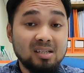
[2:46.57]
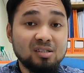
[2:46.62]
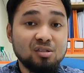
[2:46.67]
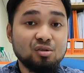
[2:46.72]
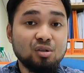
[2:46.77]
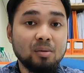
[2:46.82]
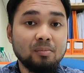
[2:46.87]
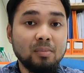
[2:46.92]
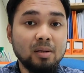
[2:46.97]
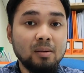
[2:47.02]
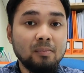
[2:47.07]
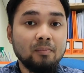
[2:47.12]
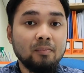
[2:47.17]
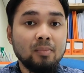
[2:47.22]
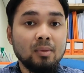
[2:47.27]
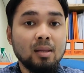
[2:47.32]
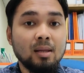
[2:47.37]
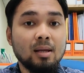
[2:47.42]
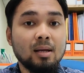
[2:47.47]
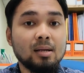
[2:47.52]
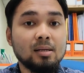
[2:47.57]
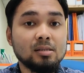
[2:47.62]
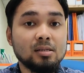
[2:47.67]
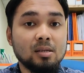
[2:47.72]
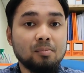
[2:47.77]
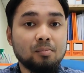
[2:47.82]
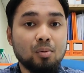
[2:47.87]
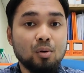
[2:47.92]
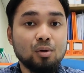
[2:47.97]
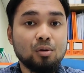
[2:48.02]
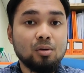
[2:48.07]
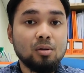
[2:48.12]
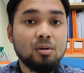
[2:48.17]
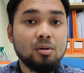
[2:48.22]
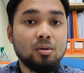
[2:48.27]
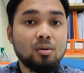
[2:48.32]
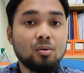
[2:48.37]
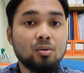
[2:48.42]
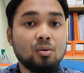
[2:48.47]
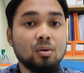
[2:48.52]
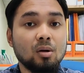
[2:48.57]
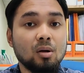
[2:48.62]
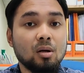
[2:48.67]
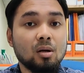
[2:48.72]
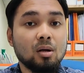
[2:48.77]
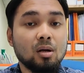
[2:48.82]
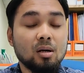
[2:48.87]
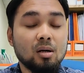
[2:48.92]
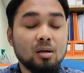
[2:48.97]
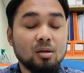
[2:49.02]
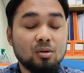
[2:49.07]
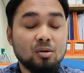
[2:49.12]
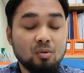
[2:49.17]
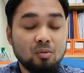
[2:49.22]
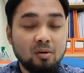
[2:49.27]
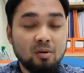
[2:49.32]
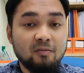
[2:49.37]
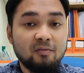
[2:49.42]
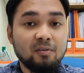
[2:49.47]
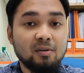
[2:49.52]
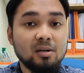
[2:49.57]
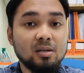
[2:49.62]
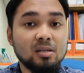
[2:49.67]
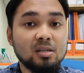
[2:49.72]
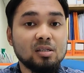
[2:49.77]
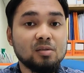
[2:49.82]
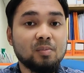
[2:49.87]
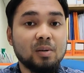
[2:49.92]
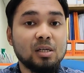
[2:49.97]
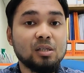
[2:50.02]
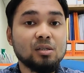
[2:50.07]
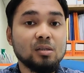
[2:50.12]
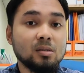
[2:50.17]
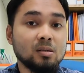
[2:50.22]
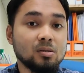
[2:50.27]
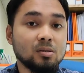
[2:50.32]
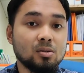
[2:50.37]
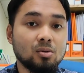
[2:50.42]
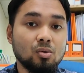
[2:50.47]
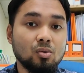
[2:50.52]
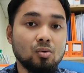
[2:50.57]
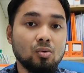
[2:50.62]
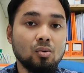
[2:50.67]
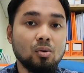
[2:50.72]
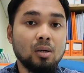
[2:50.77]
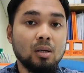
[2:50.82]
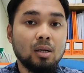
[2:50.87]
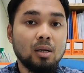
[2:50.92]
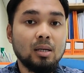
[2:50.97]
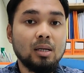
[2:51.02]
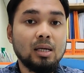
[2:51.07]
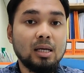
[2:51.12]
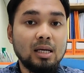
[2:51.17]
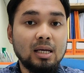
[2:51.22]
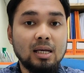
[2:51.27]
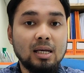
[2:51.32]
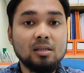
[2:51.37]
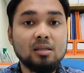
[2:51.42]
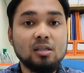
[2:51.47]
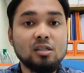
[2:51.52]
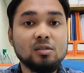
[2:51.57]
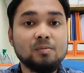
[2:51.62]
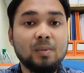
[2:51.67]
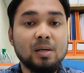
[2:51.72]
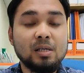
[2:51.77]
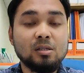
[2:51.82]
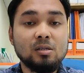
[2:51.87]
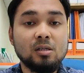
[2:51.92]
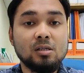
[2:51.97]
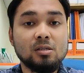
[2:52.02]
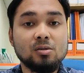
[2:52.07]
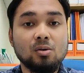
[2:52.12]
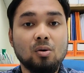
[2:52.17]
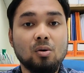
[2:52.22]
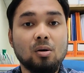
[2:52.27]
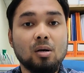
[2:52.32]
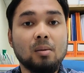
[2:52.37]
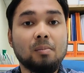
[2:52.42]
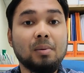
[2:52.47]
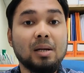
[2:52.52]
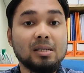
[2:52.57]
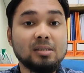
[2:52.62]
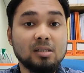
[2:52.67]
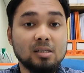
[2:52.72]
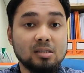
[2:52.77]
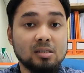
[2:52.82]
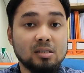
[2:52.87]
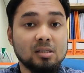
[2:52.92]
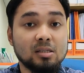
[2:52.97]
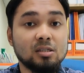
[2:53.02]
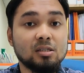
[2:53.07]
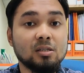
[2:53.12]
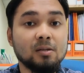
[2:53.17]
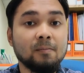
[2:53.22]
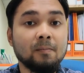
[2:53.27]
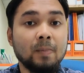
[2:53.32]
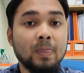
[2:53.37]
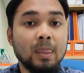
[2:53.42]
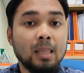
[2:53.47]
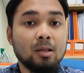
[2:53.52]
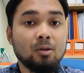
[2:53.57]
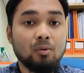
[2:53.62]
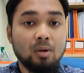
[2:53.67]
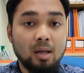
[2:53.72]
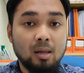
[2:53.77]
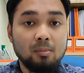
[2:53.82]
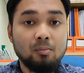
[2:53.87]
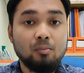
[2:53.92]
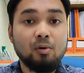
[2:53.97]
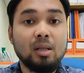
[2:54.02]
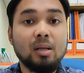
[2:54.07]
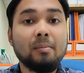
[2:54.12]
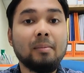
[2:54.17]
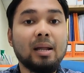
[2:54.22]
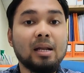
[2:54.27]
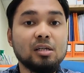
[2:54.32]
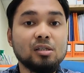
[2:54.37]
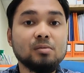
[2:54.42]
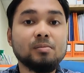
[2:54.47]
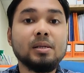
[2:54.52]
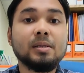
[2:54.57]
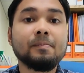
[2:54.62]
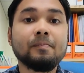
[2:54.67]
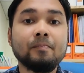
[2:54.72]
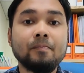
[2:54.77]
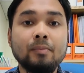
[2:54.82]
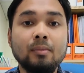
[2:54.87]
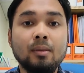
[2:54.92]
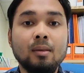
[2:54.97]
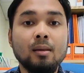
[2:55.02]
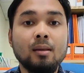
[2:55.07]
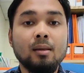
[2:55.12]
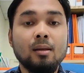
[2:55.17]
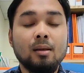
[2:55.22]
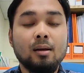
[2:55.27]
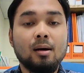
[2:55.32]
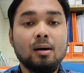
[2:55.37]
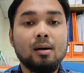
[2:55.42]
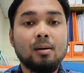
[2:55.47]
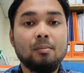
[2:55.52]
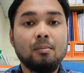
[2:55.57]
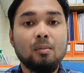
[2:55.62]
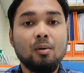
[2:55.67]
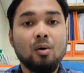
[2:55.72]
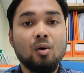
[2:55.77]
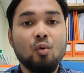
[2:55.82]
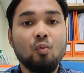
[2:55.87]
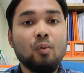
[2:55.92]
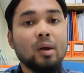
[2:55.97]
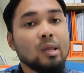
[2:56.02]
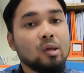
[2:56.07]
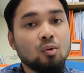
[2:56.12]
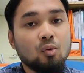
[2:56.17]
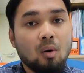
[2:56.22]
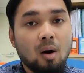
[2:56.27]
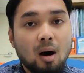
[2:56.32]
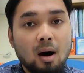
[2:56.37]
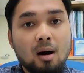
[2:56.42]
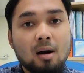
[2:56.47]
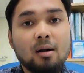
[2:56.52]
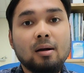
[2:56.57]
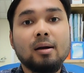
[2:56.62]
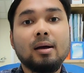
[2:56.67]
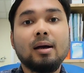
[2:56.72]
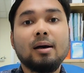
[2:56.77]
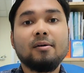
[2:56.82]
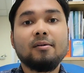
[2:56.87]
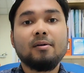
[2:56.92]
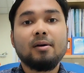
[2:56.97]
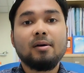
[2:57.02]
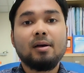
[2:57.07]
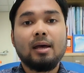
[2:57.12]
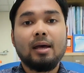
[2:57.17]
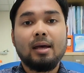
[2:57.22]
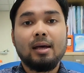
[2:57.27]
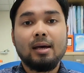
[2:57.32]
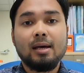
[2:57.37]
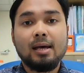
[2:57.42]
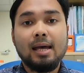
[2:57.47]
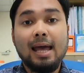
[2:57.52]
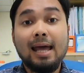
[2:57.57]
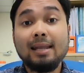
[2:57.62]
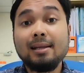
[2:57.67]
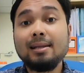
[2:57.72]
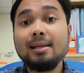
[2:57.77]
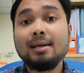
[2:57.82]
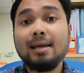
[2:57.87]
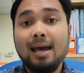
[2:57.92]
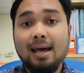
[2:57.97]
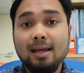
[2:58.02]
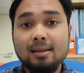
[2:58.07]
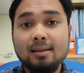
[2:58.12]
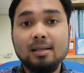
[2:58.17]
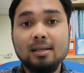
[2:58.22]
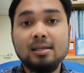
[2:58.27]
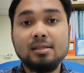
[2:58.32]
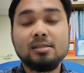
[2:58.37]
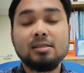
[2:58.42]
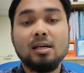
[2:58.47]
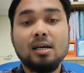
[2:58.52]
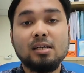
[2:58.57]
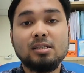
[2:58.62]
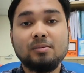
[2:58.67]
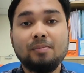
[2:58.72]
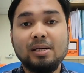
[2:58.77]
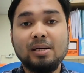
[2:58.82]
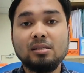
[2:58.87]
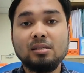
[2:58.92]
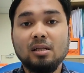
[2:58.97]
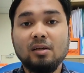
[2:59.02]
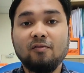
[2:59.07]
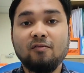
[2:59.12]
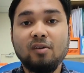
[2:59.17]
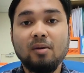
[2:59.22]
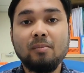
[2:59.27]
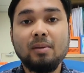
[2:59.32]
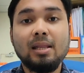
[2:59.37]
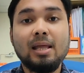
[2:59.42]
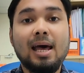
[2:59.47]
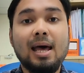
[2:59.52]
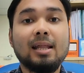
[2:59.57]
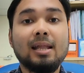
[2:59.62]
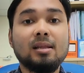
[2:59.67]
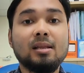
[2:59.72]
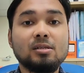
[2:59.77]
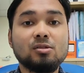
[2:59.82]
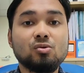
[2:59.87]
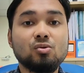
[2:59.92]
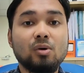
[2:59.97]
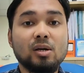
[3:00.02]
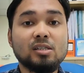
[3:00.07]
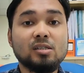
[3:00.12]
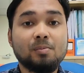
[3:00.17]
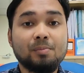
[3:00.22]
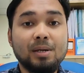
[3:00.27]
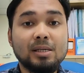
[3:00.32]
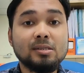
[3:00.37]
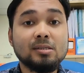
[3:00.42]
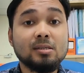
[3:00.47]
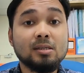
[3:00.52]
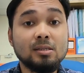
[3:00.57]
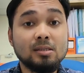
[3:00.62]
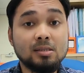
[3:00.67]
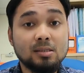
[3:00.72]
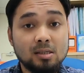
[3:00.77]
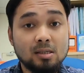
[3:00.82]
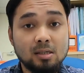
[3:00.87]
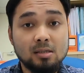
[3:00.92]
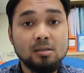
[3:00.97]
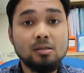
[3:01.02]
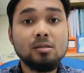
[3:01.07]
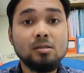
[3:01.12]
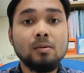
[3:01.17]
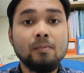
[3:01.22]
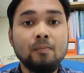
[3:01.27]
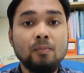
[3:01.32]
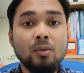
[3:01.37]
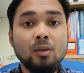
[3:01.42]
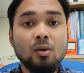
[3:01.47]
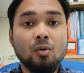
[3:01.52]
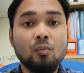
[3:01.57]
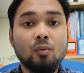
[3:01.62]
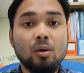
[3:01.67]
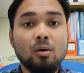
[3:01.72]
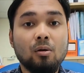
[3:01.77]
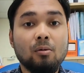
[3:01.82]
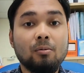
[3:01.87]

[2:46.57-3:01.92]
treatment, it is important to refer these patients to the ENT specialist or a plastic surgeon to help with the management. When you are handling athletes, especially female athletes who express concerns with